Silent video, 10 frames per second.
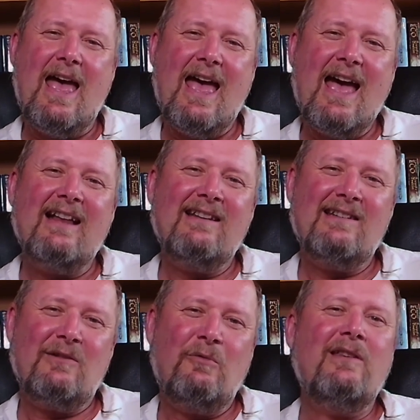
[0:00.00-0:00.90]
And
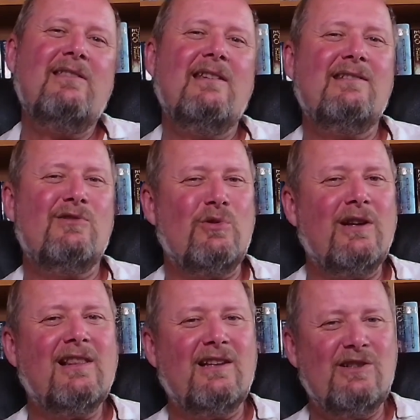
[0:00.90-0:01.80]
with this
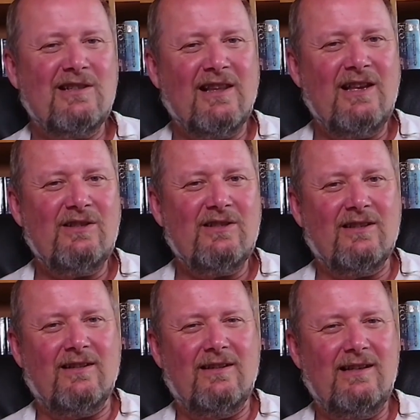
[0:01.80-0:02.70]
strict
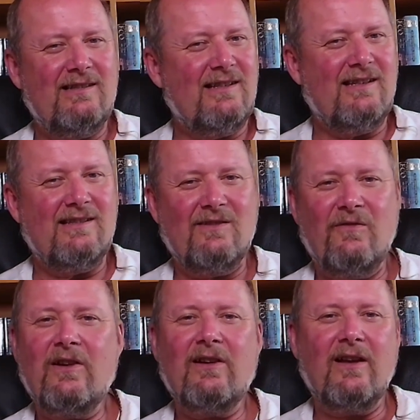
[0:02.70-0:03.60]
legislation, this is
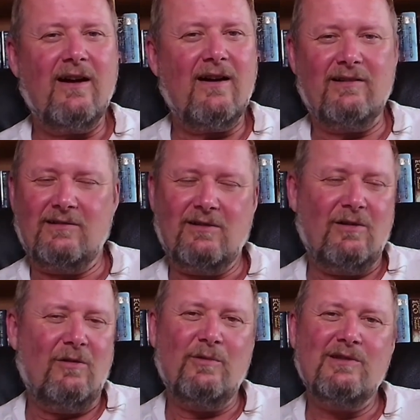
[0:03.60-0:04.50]
very hard or
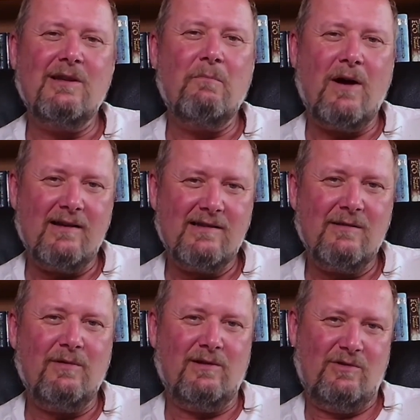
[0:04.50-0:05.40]
almost
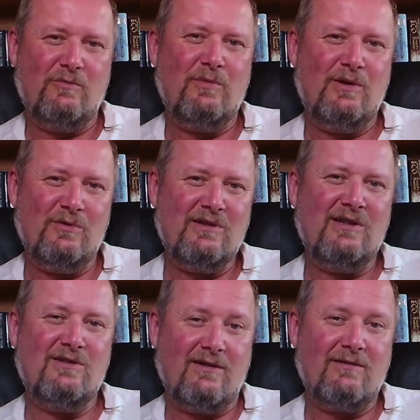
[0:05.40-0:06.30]
impossible to be used
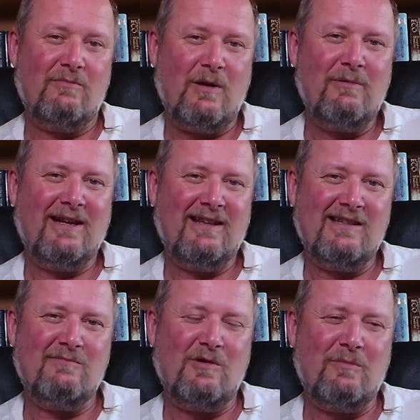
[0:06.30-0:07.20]
in Czech Republic at
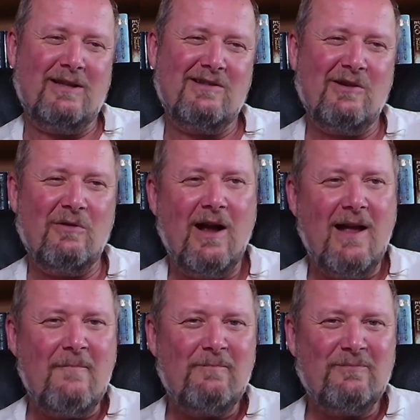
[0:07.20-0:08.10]
this moment. So
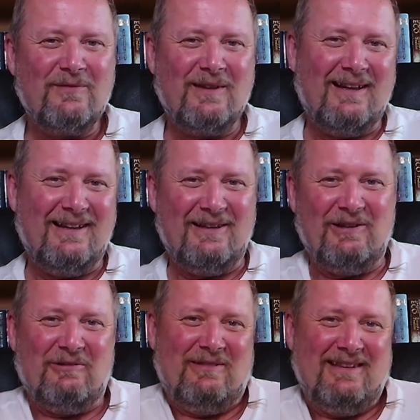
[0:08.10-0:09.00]

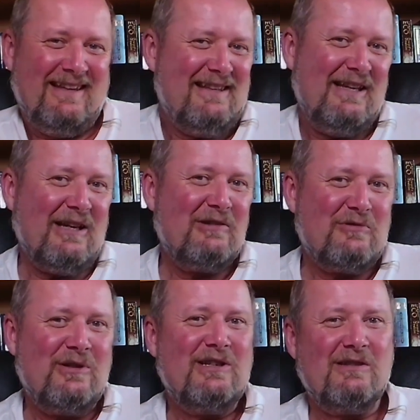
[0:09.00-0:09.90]
the
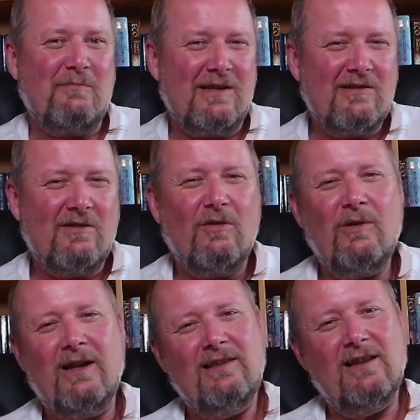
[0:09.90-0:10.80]
industry just must grow,
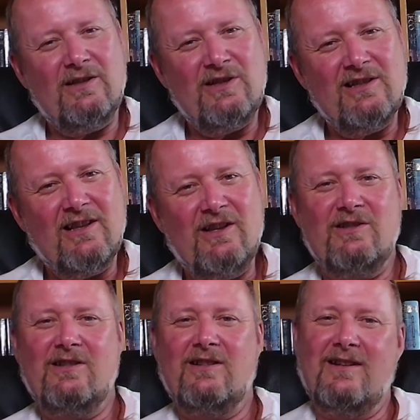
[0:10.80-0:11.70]
and the
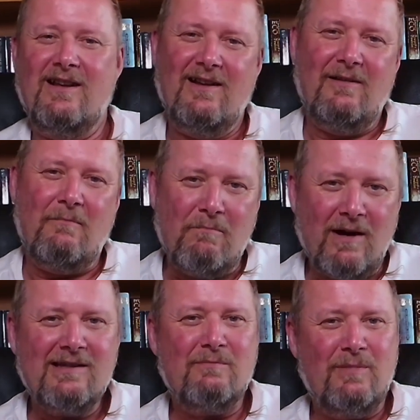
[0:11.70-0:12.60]
legislation
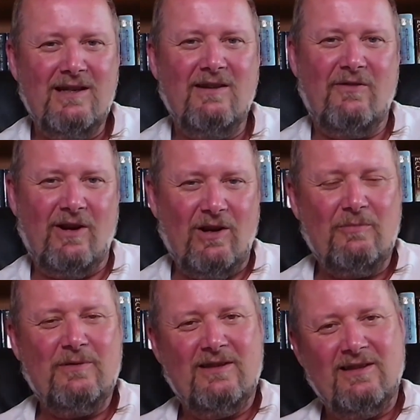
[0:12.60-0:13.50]
must be
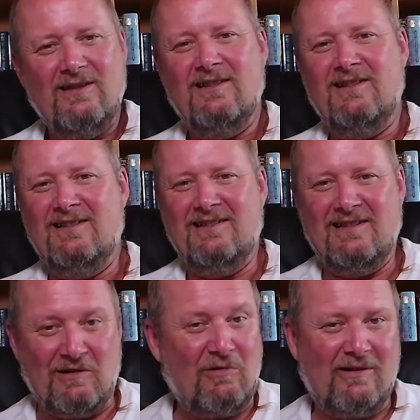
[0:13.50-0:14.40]
developed
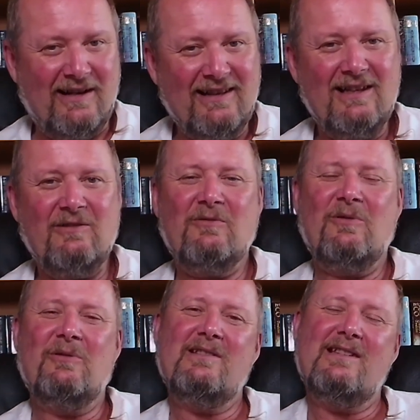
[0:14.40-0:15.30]
accordingly, of
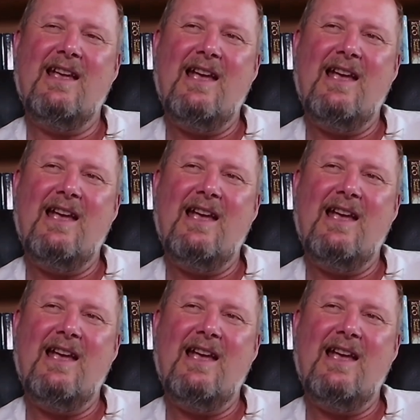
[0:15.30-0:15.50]
course.